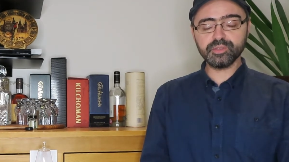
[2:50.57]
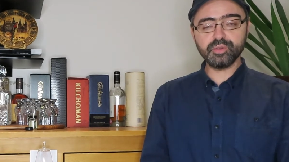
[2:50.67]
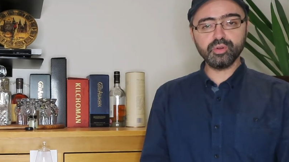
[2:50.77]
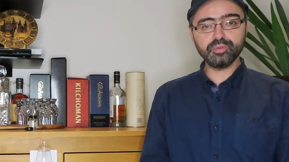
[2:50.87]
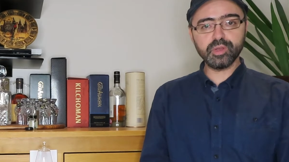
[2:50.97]

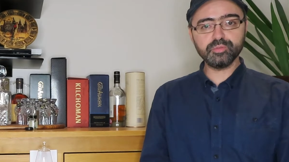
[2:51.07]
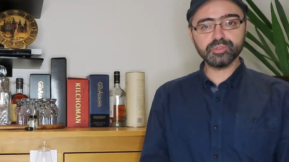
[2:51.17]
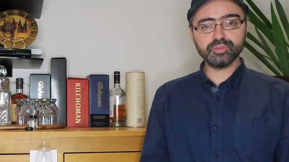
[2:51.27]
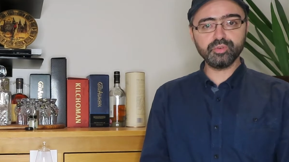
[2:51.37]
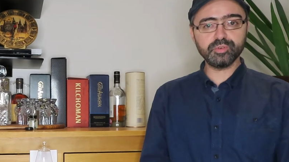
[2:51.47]

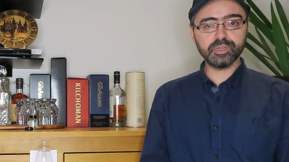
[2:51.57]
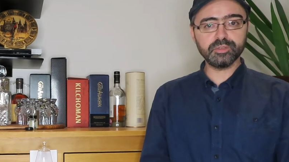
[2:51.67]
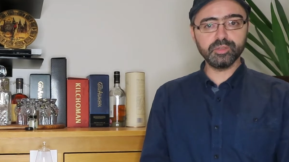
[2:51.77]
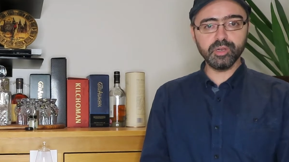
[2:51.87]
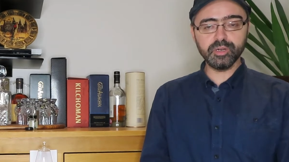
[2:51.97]
euros or
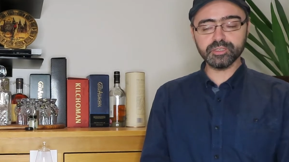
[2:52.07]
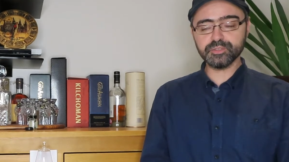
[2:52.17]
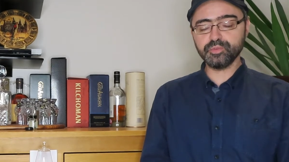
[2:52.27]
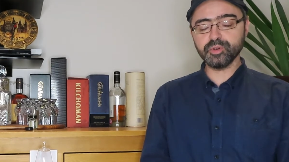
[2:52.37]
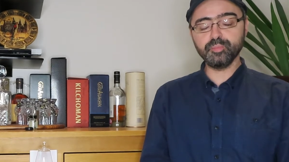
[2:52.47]
dollars
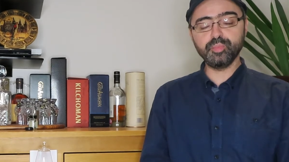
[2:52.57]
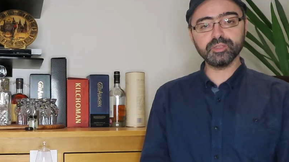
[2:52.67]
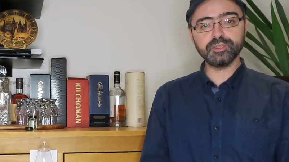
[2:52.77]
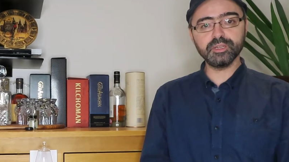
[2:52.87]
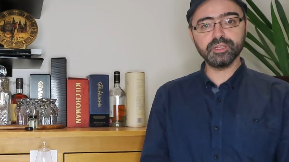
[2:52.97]
for a
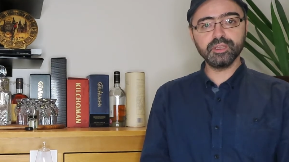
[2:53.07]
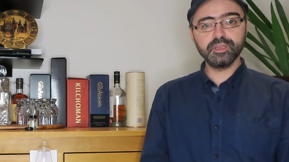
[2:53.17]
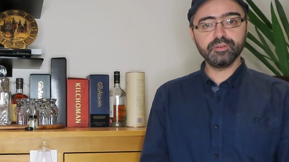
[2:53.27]
bottle